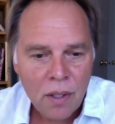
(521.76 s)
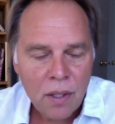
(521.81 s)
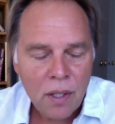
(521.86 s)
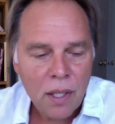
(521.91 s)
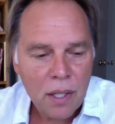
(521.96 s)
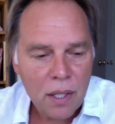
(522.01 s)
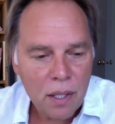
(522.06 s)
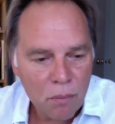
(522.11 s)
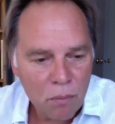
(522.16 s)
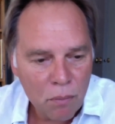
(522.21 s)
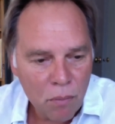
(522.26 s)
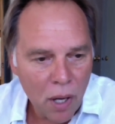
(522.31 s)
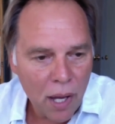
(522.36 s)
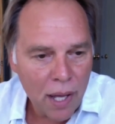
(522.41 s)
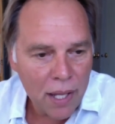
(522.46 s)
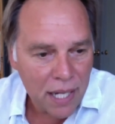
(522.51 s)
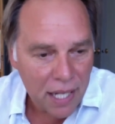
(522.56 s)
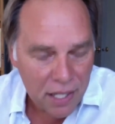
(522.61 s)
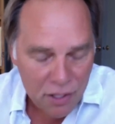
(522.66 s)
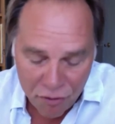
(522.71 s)
and
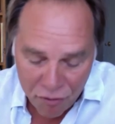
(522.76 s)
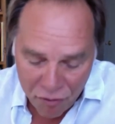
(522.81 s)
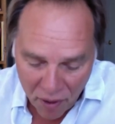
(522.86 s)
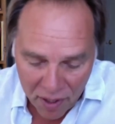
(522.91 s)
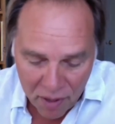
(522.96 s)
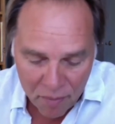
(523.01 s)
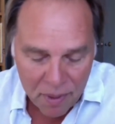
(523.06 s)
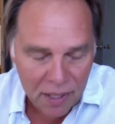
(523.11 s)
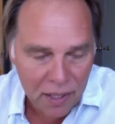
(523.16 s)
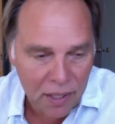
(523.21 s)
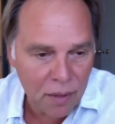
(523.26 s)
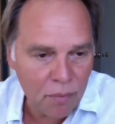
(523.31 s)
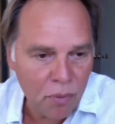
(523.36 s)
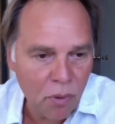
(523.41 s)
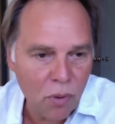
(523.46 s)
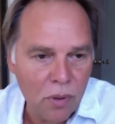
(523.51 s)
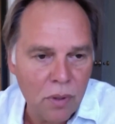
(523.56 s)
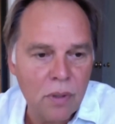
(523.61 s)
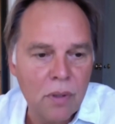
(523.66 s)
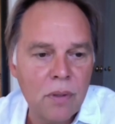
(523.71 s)
it's fundamentally
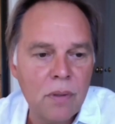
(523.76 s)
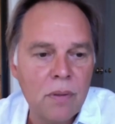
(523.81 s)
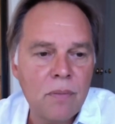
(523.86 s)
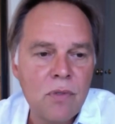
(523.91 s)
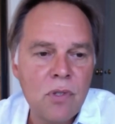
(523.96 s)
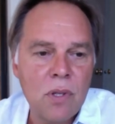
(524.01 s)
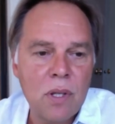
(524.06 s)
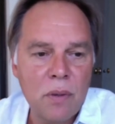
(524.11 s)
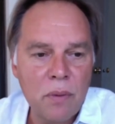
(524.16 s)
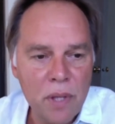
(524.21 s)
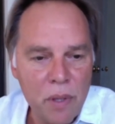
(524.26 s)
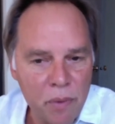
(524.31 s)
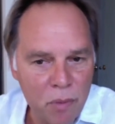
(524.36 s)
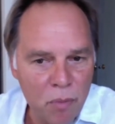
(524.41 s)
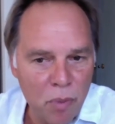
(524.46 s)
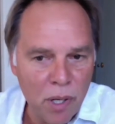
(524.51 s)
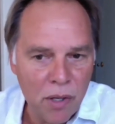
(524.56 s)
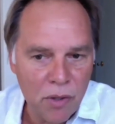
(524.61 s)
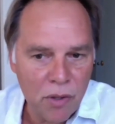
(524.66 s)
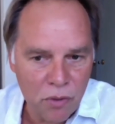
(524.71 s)
important, so that when we
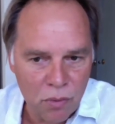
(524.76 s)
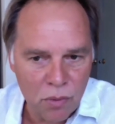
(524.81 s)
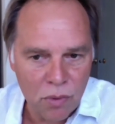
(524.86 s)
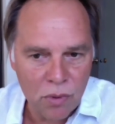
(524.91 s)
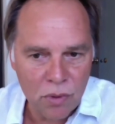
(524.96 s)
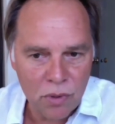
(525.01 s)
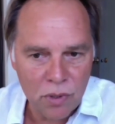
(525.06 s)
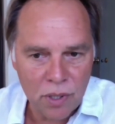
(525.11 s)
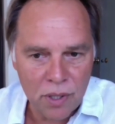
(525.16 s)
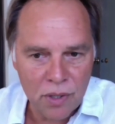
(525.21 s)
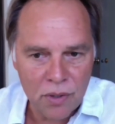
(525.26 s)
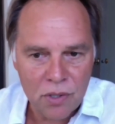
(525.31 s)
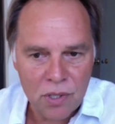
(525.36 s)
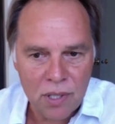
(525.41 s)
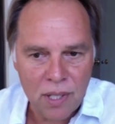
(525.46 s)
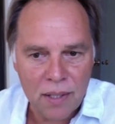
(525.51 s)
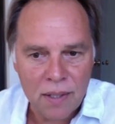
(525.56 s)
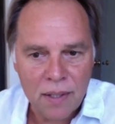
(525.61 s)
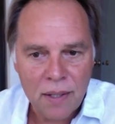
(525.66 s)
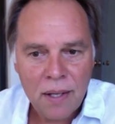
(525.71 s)
break the rule, you'll
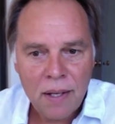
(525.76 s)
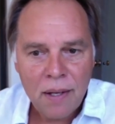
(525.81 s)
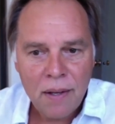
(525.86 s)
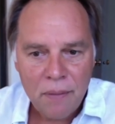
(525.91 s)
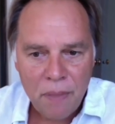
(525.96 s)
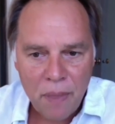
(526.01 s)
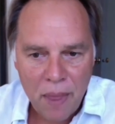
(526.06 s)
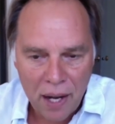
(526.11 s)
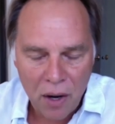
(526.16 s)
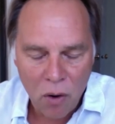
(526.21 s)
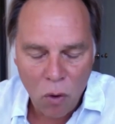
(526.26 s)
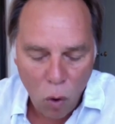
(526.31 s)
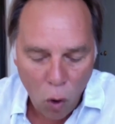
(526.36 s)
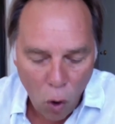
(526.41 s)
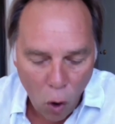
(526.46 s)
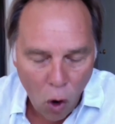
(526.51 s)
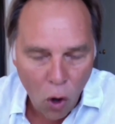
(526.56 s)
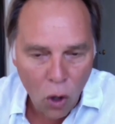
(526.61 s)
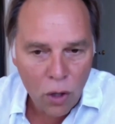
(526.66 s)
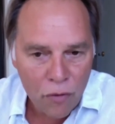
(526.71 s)
understand that
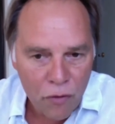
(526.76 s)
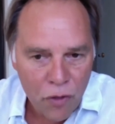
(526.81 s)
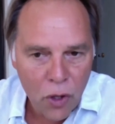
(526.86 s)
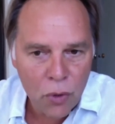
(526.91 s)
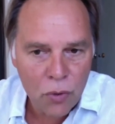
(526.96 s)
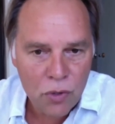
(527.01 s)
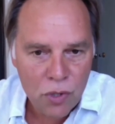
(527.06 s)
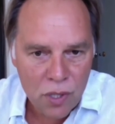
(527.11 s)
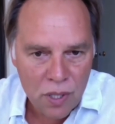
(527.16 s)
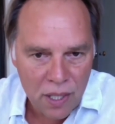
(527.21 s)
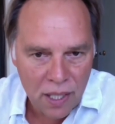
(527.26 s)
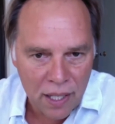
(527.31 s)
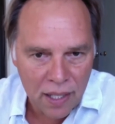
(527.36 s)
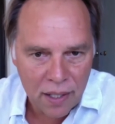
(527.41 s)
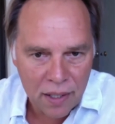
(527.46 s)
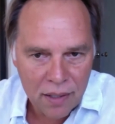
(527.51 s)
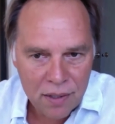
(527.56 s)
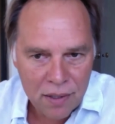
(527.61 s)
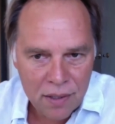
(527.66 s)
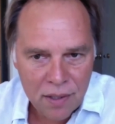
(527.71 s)
all of those
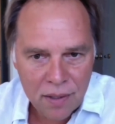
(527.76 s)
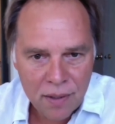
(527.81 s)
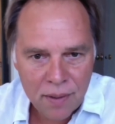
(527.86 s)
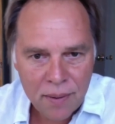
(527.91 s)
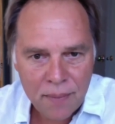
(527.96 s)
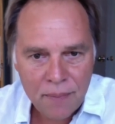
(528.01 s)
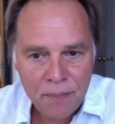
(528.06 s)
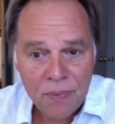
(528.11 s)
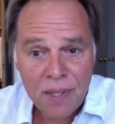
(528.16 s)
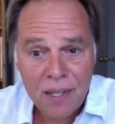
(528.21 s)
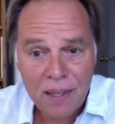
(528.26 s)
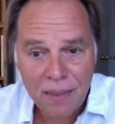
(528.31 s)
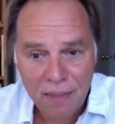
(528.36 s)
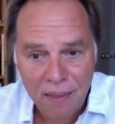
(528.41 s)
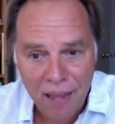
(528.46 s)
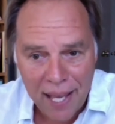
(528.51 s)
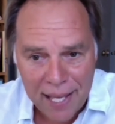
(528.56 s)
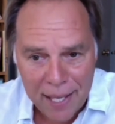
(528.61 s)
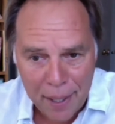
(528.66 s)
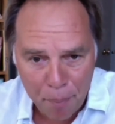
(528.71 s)
things,
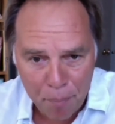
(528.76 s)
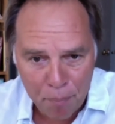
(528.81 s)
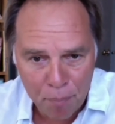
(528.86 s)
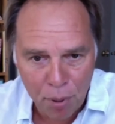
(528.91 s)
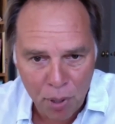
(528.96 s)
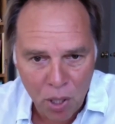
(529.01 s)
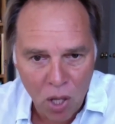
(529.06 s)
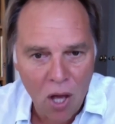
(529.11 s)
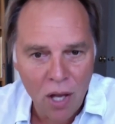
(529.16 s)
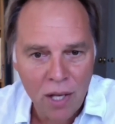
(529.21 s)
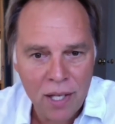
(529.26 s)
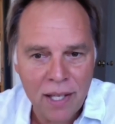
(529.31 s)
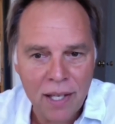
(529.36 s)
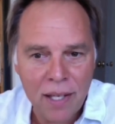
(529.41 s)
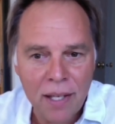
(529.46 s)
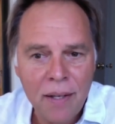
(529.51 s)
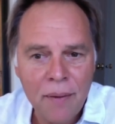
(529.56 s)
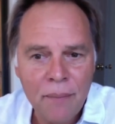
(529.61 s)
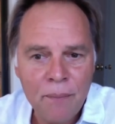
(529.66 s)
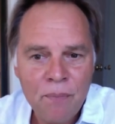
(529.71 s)
like
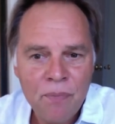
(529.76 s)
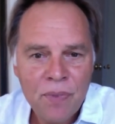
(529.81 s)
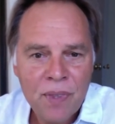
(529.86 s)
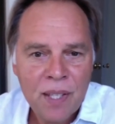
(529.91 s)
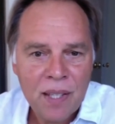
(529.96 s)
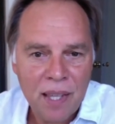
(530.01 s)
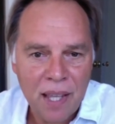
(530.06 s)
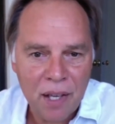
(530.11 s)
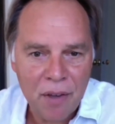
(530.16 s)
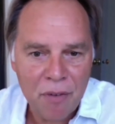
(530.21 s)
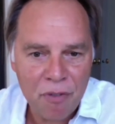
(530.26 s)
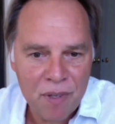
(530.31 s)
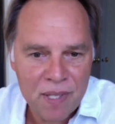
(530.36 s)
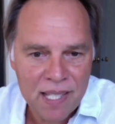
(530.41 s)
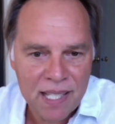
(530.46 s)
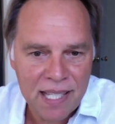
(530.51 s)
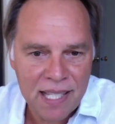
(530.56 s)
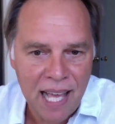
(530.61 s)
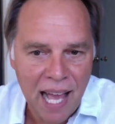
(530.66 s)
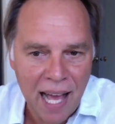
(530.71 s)
blocking, like
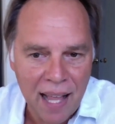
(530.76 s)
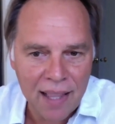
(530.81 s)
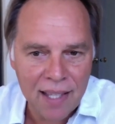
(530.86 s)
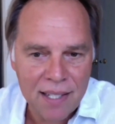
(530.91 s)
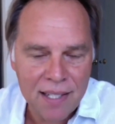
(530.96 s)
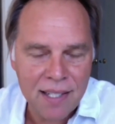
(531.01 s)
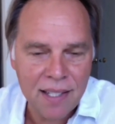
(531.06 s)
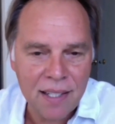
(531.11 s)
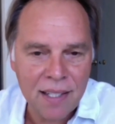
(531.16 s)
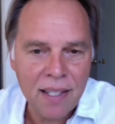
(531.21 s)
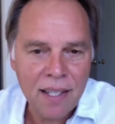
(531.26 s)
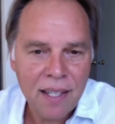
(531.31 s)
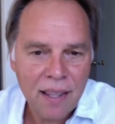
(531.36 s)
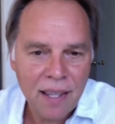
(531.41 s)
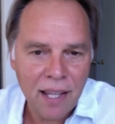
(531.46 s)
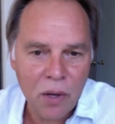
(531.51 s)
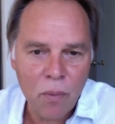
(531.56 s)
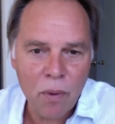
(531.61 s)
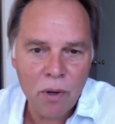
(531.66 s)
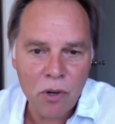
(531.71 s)
physicality,
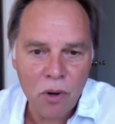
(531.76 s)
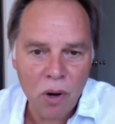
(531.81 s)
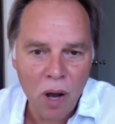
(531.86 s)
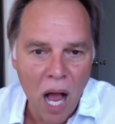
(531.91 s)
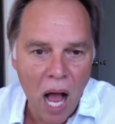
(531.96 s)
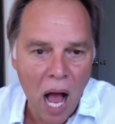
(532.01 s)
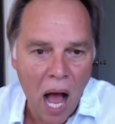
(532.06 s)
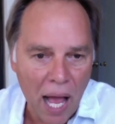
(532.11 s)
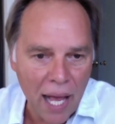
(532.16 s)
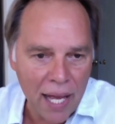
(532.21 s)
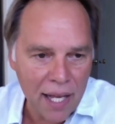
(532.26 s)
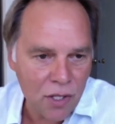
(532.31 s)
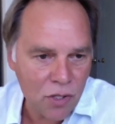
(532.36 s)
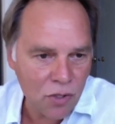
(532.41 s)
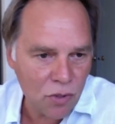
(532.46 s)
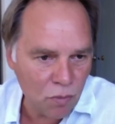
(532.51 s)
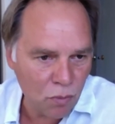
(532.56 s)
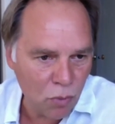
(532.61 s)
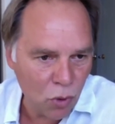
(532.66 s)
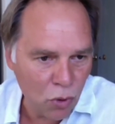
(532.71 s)
like where your eyes
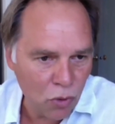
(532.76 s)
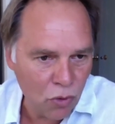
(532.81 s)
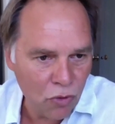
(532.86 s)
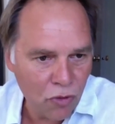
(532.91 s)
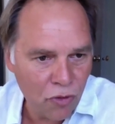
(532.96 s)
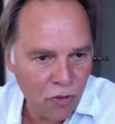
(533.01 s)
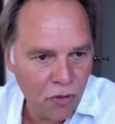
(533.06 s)
move,